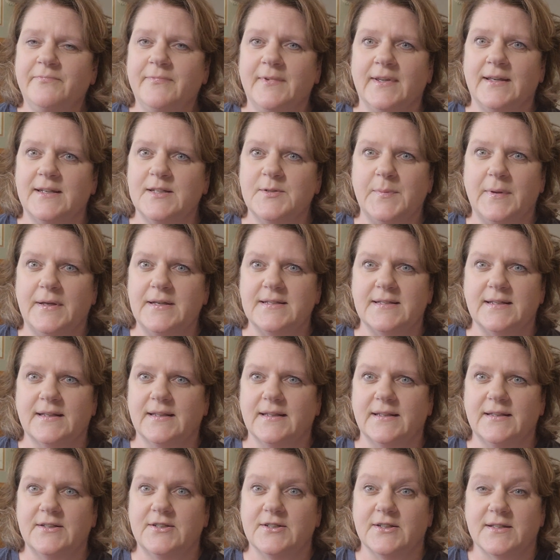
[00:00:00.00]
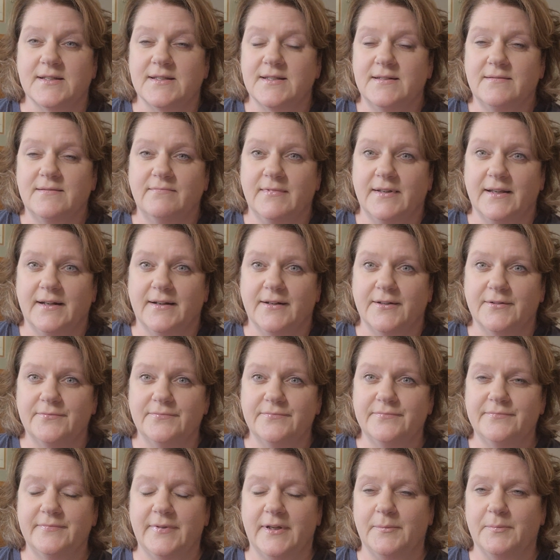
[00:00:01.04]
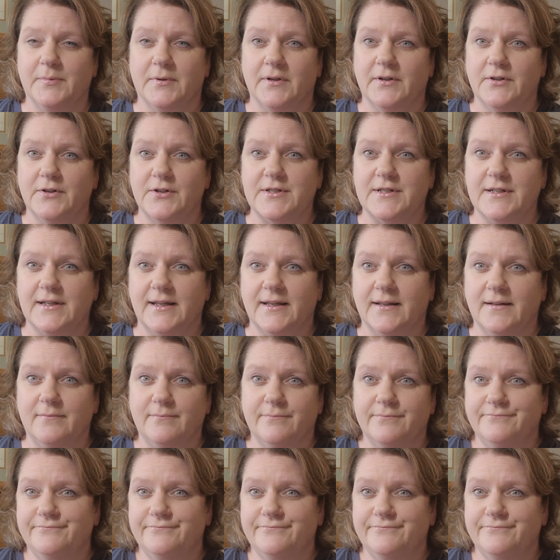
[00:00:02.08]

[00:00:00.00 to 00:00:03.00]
It's basically just, you know, people understand.